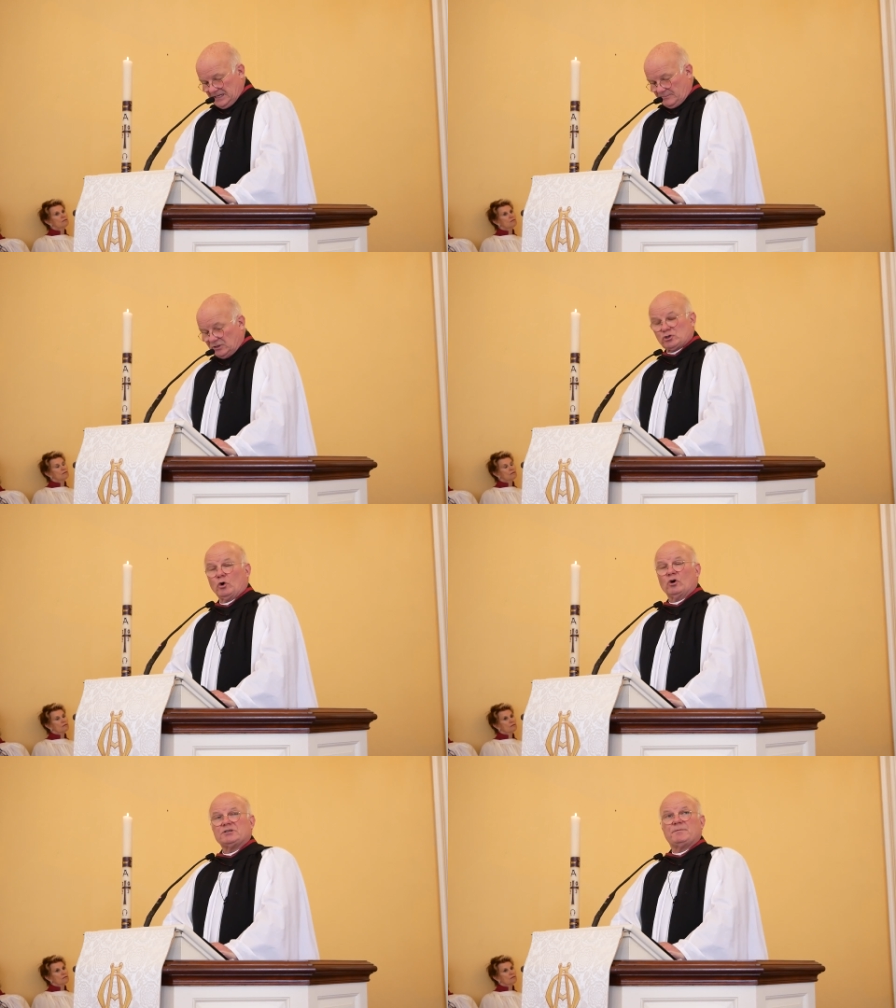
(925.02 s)
But
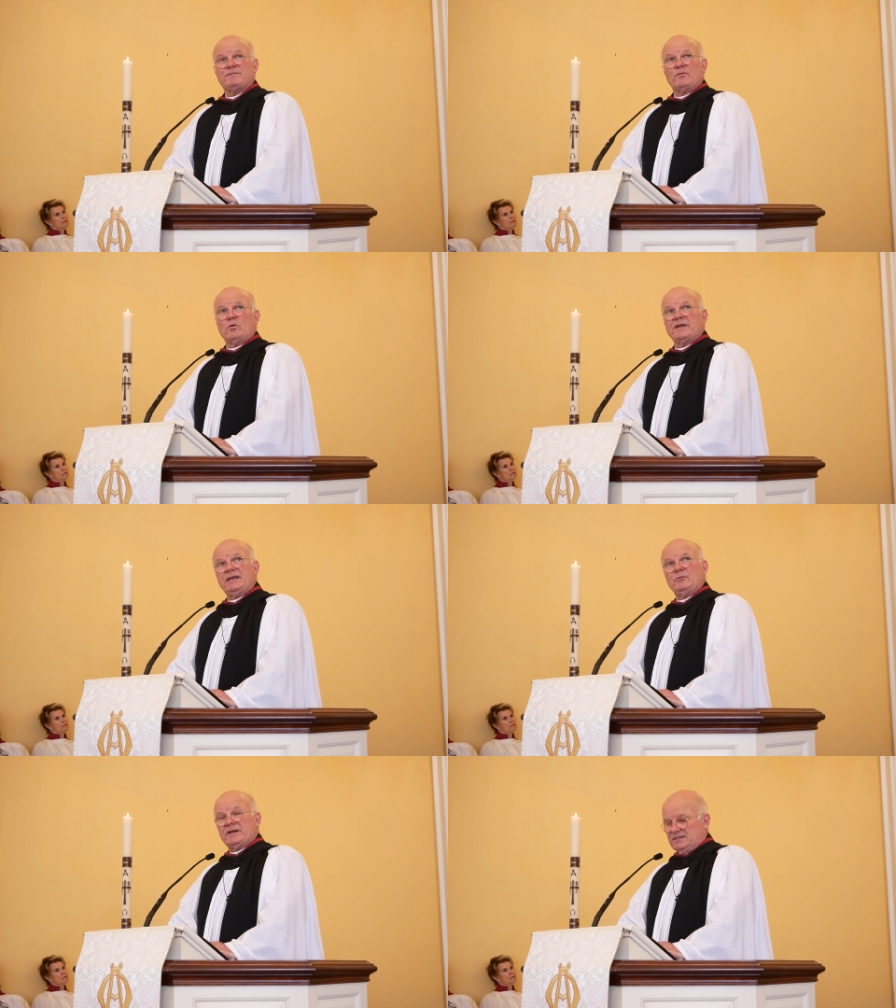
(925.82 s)
George, before
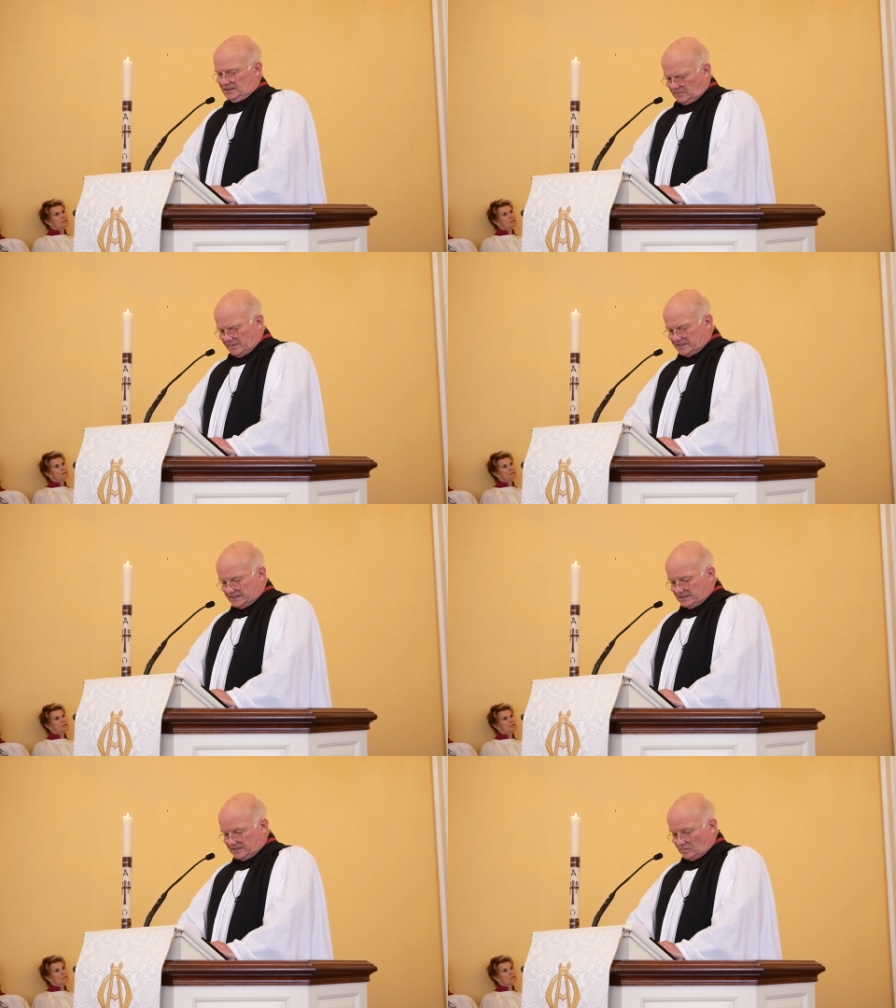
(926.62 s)
he went into
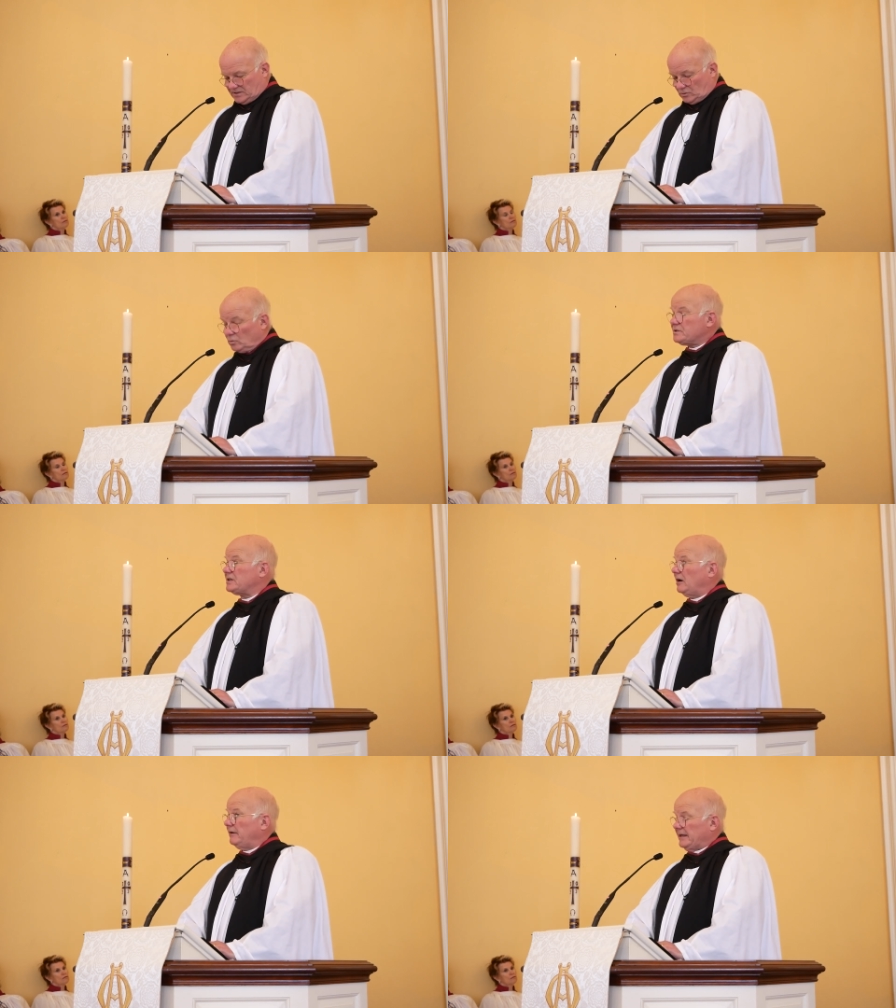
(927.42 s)
business, was an all
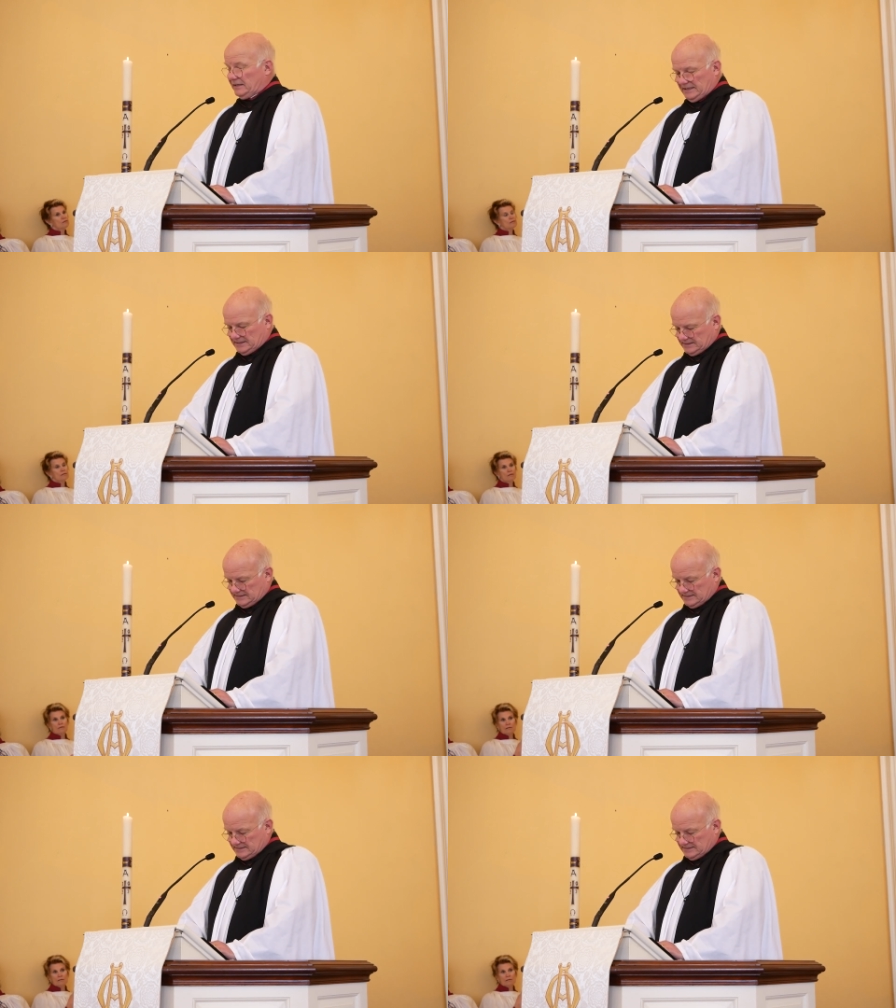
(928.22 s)
star athlete.